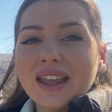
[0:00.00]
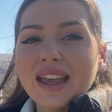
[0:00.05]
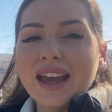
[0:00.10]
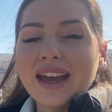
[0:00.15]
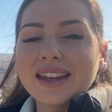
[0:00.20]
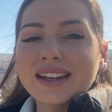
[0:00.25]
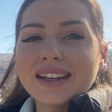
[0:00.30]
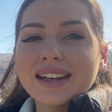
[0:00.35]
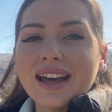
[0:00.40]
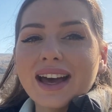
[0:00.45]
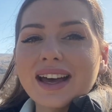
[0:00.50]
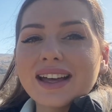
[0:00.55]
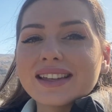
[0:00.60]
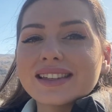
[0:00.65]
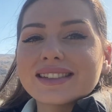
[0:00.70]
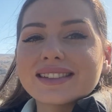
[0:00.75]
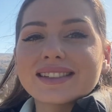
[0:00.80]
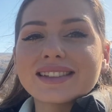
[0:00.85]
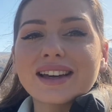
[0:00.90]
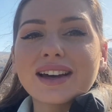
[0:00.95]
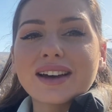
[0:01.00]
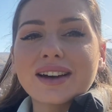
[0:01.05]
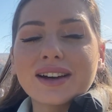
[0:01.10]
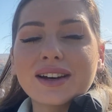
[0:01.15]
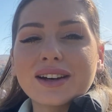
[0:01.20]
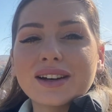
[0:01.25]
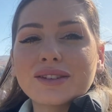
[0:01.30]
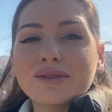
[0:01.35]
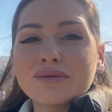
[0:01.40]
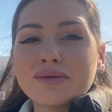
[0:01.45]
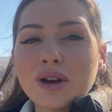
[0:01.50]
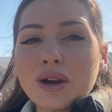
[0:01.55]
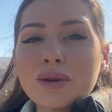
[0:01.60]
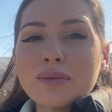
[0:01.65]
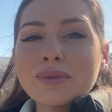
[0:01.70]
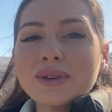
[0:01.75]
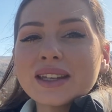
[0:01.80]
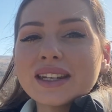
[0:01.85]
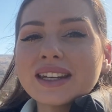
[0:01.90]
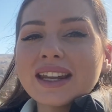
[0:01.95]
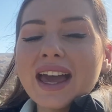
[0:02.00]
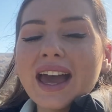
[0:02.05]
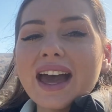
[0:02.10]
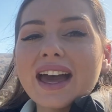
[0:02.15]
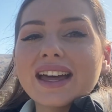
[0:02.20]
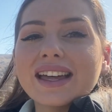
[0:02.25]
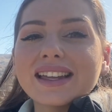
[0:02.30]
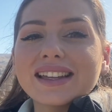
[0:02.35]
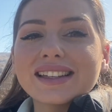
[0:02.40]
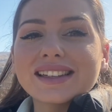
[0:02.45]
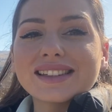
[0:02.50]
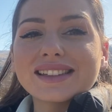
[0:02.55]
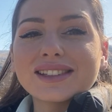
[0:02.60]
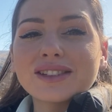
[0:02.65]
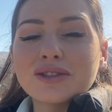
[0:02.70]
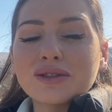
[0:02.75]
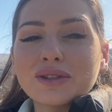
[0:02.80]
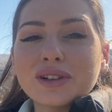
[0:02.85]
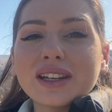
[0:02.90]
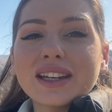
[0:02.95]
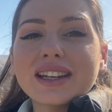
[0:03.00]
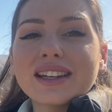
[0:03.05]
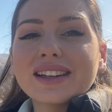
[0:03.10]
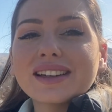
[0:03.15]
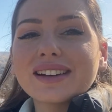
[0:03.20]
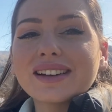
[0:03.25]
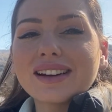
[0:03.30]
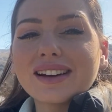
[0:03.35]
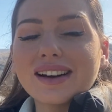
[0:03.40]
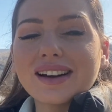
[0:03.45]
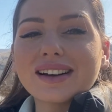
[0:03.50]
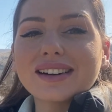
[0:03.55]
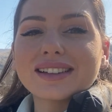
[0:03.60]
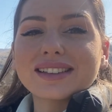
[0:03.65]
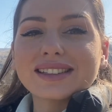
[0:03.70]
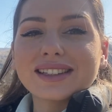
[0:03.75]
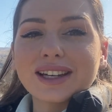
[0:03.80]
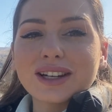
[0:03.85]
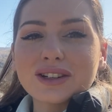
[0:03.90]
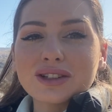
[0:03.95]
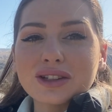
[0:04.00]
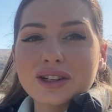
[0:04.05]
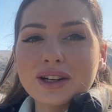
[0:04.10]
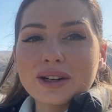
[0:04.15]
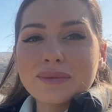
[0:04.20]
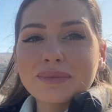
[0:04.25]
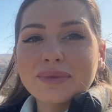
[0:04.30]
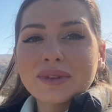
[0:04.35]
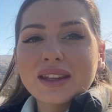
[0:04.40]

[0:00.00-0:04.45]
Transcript: and it has Roman and Greek architecture.